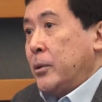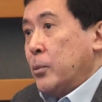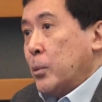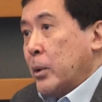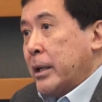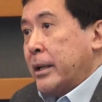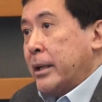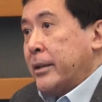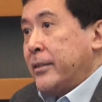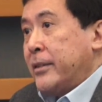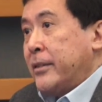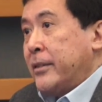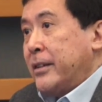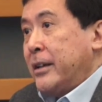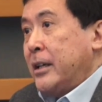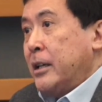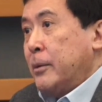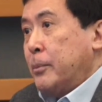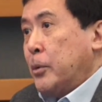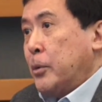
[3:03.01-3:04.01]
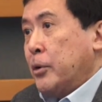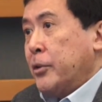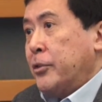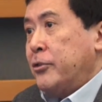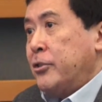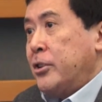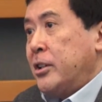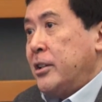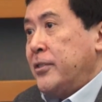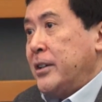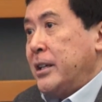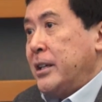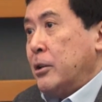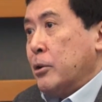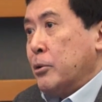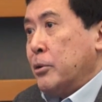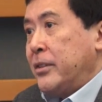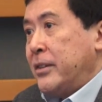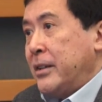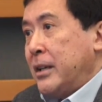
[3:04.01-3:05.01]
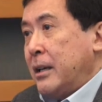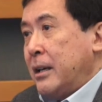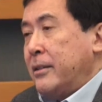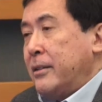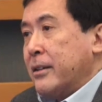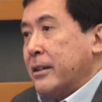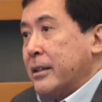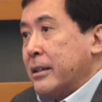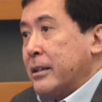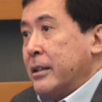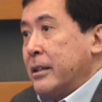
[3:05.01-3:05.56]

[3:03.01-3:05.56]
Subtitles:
was Singapore's chief negotiator